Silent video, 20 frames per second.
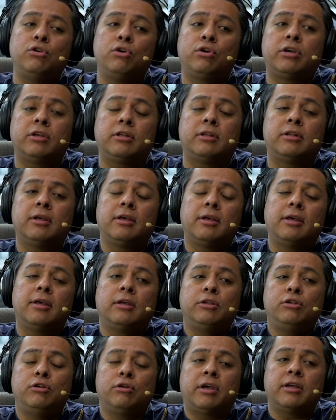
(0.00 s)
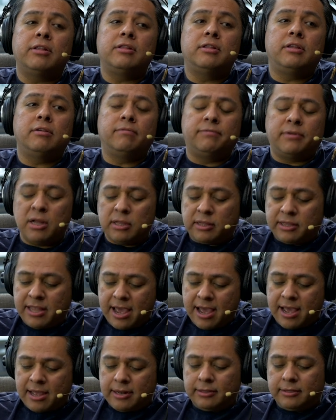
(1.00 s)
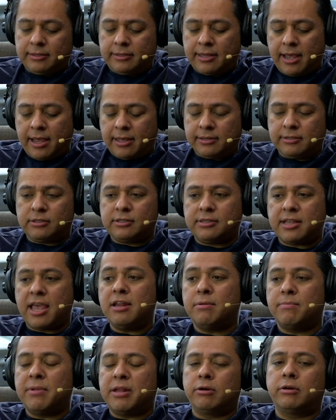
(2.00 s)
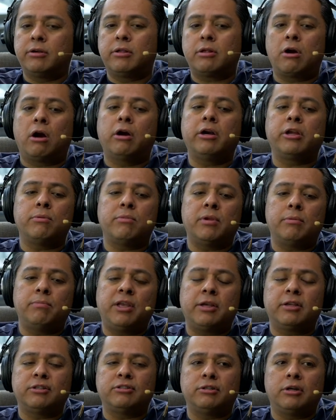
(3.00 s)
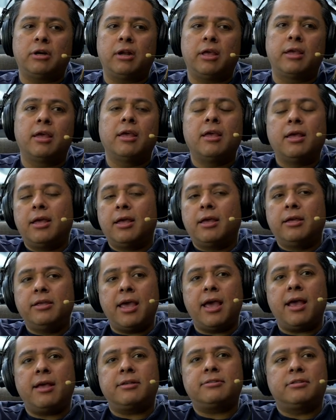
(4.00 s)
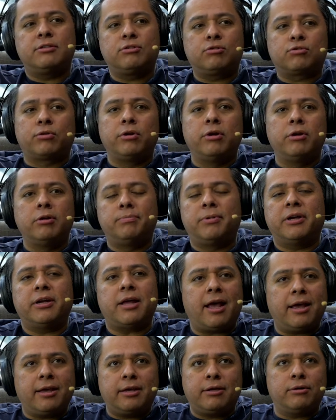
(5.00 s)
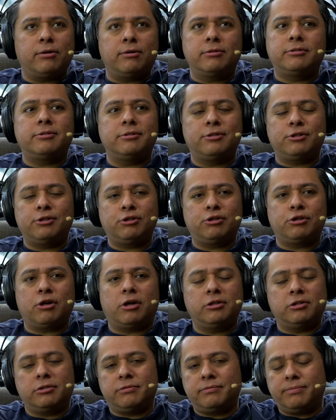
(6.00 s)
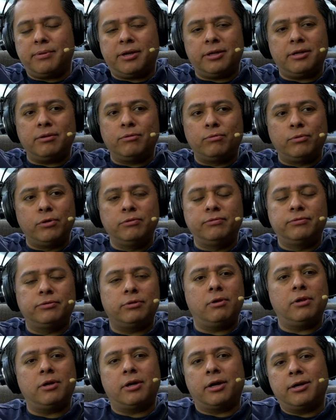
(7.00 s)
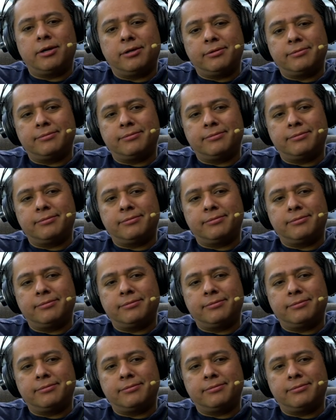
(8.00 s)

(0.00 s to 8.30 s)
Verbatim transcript: you could you can debunk that that statement or that argument because you're like, yes, it's true, but I could also just charge my roof solar.